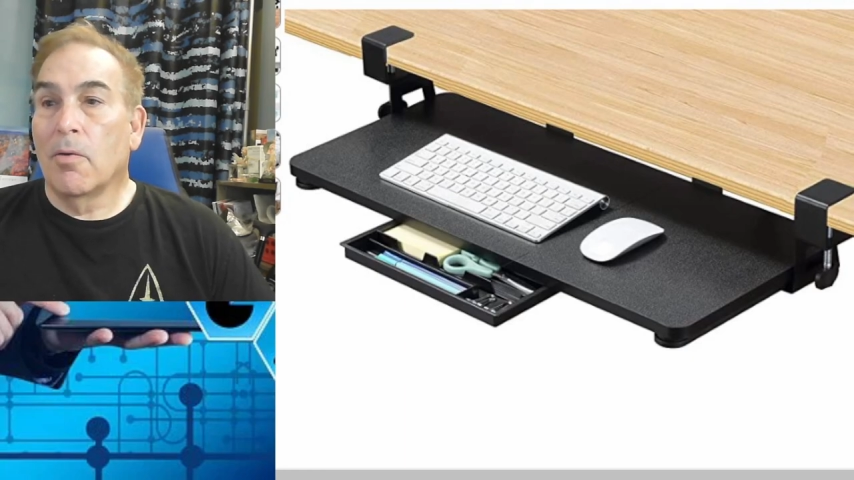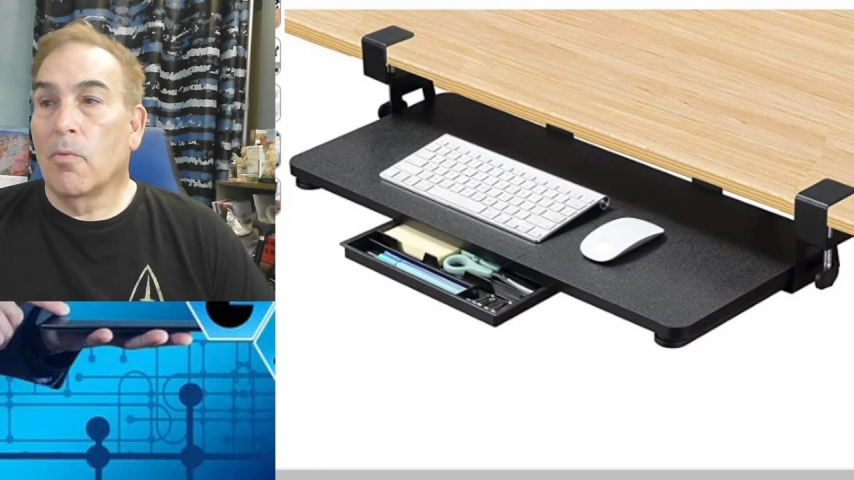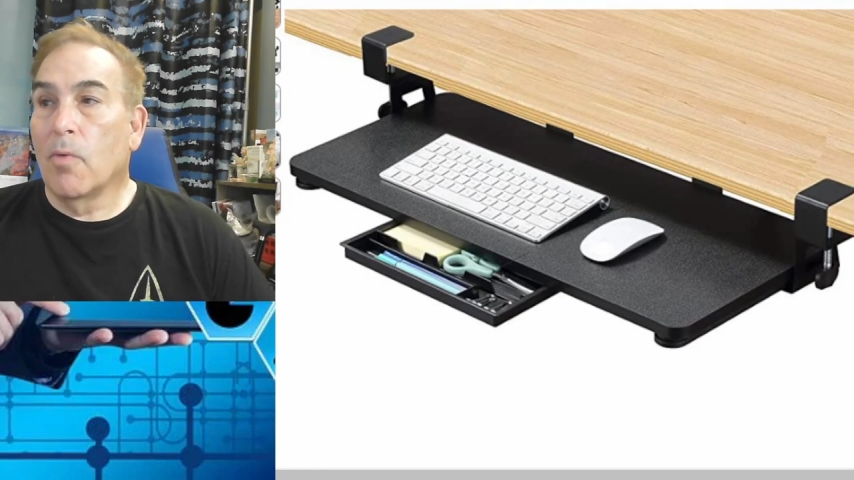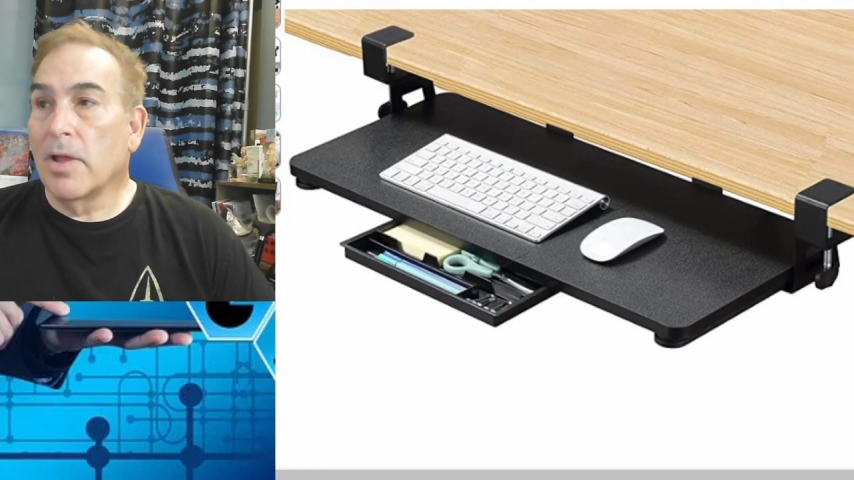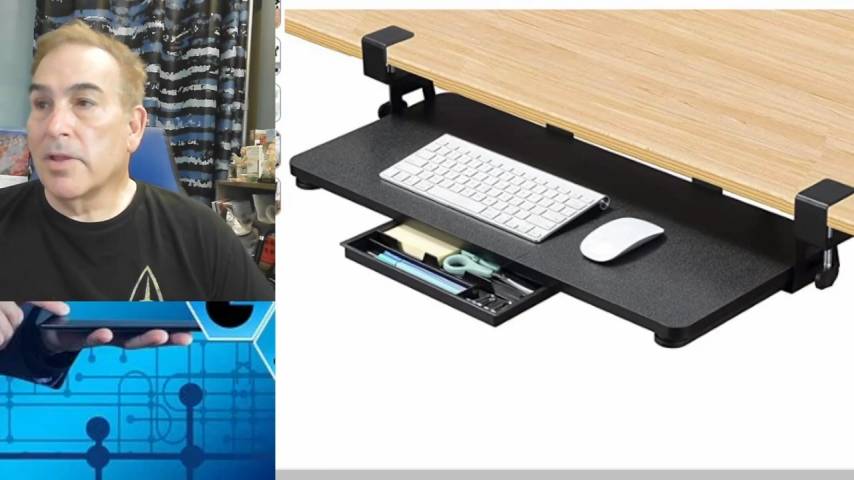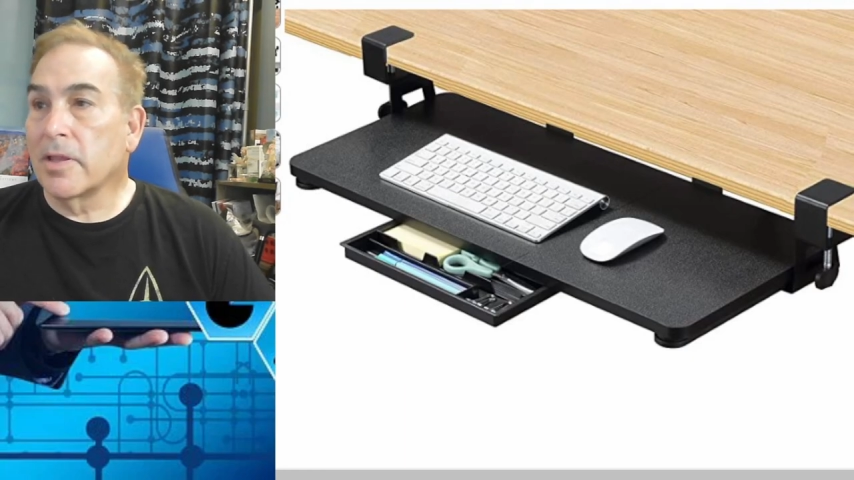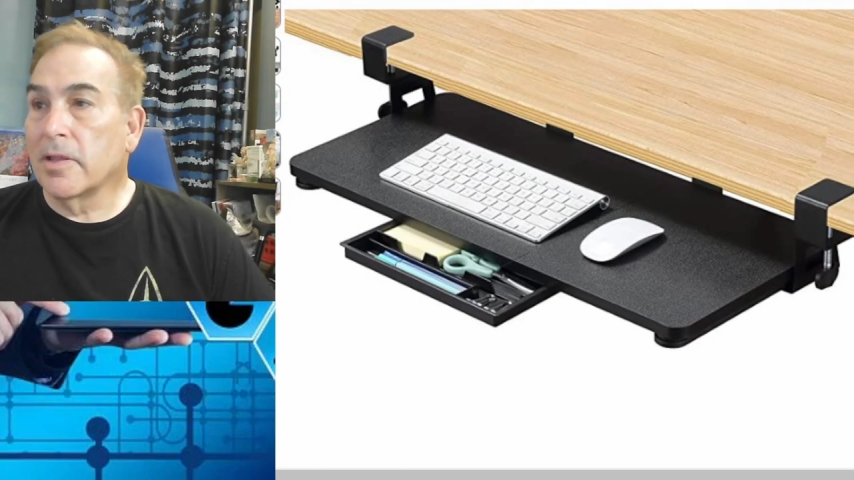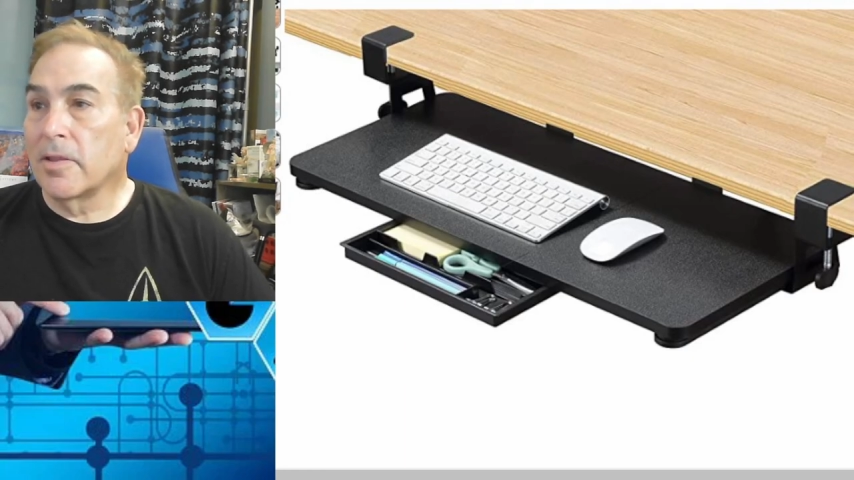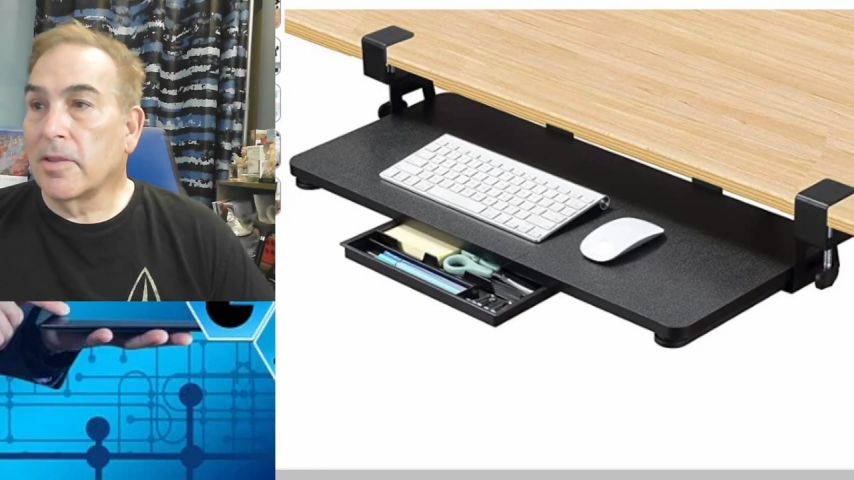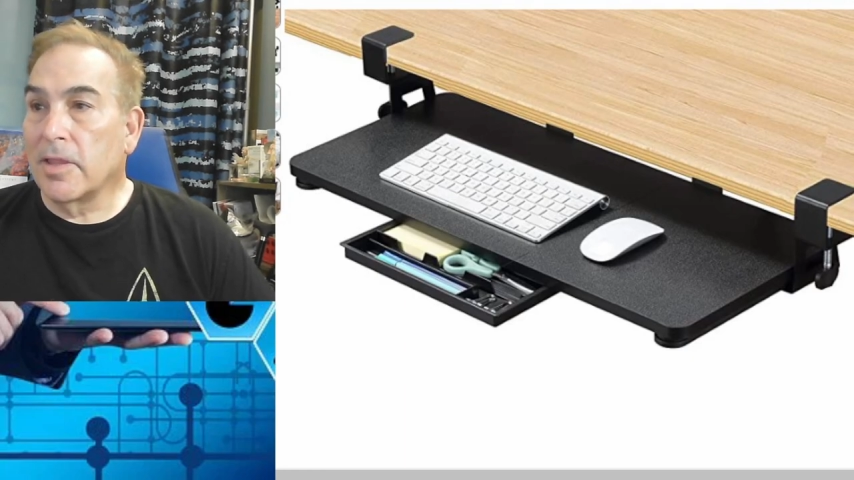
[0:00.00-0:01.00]
was
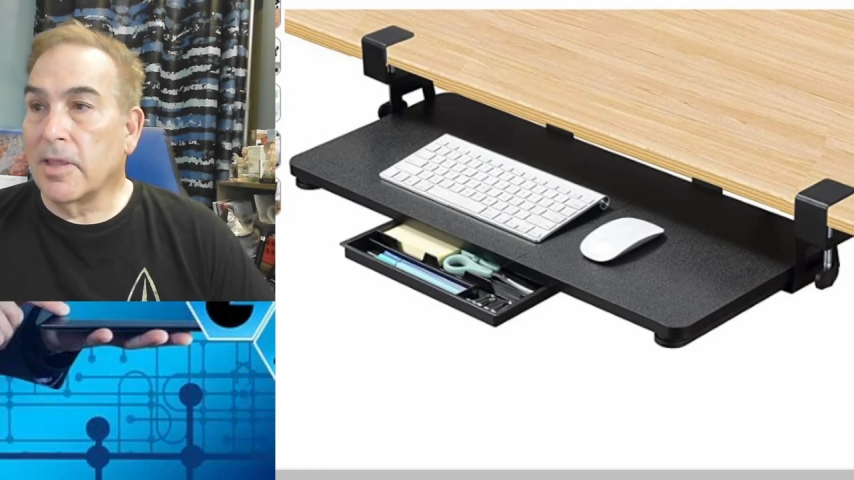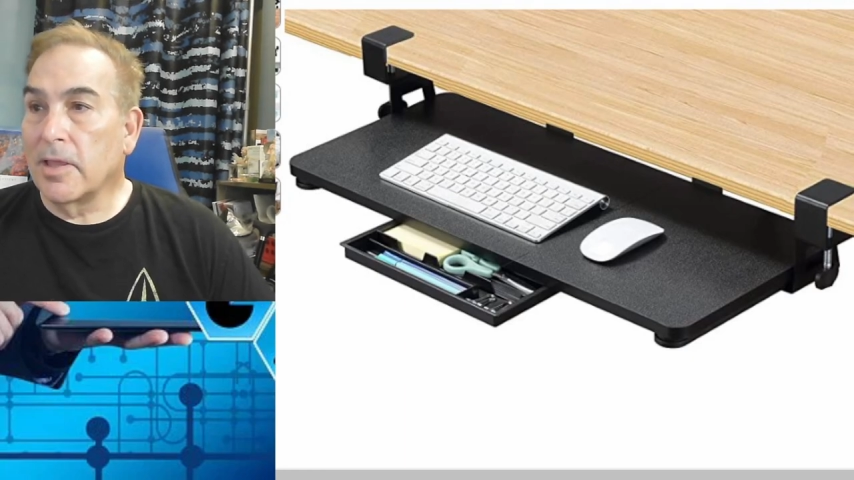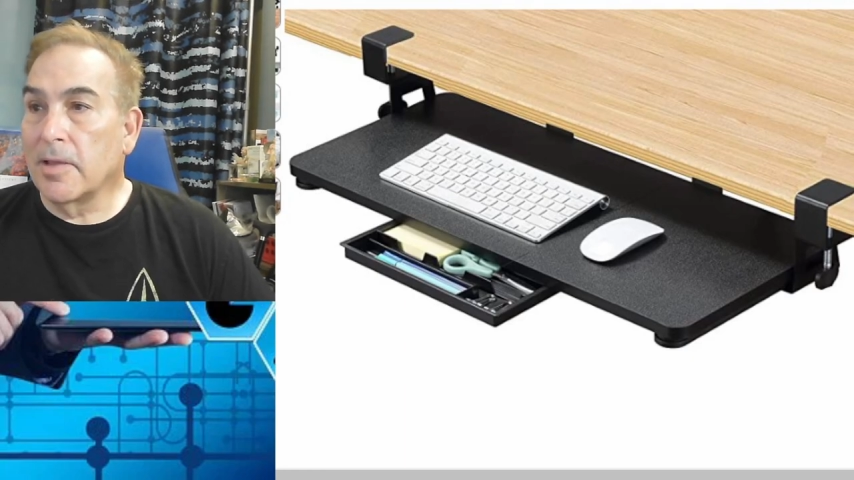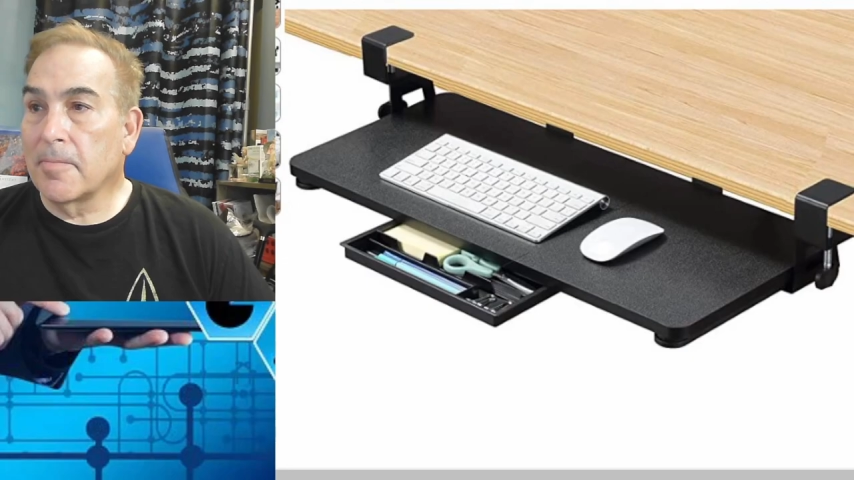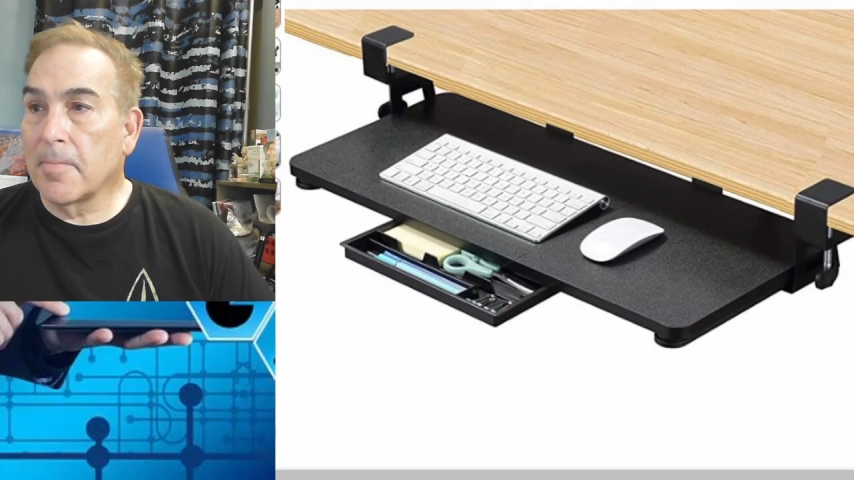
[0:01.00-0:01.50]
the